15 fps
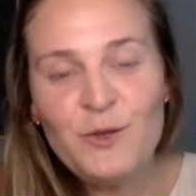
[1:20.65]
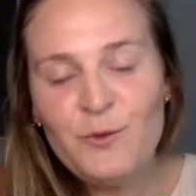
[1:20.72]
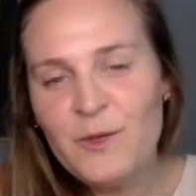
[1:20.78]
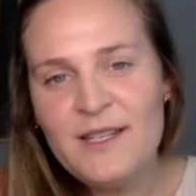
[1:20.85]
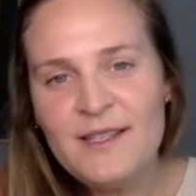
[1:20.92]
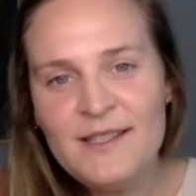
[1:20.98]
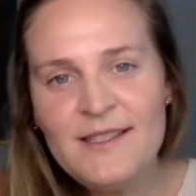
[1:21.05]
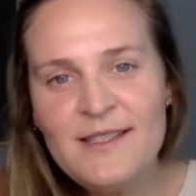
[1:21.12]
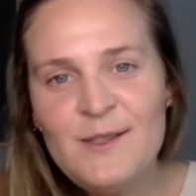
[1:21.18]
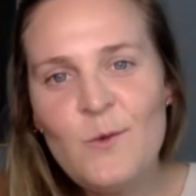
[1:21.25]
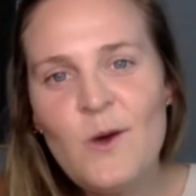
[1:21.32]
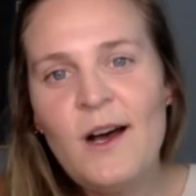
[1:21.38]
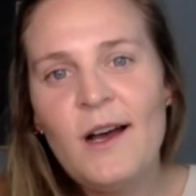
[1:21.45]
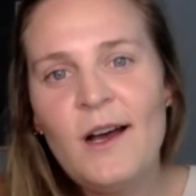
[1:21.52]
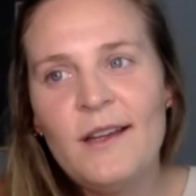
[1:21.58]
reasons
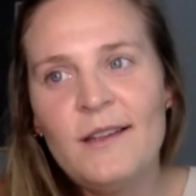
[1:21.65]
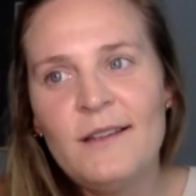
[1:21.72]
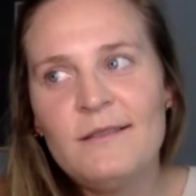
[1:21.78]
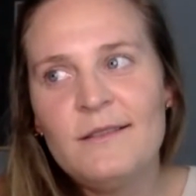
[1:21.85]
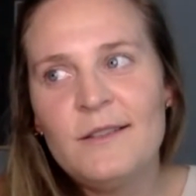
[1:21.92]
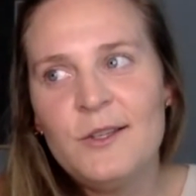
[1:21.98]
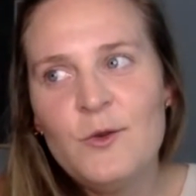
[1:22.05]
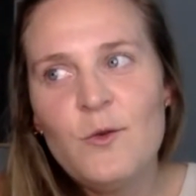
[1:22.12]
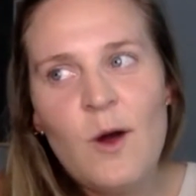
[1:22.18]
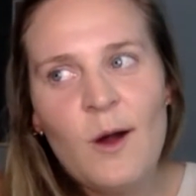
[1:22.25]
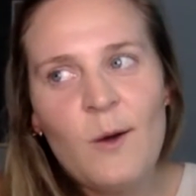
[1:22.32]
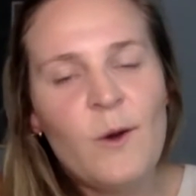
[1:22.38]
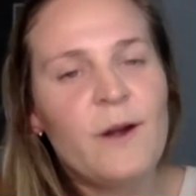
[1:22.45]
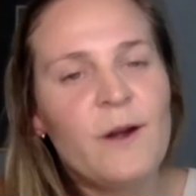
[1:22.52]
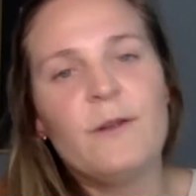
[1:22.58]
why you are
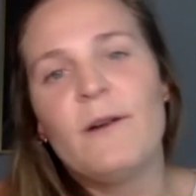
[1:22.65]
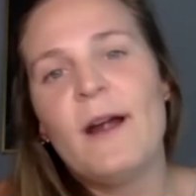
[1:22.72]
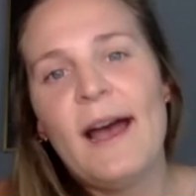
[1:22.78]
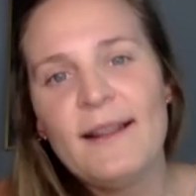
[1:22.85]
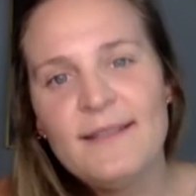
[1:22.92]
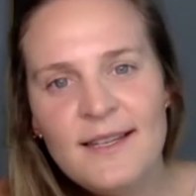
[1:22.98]
where you're at.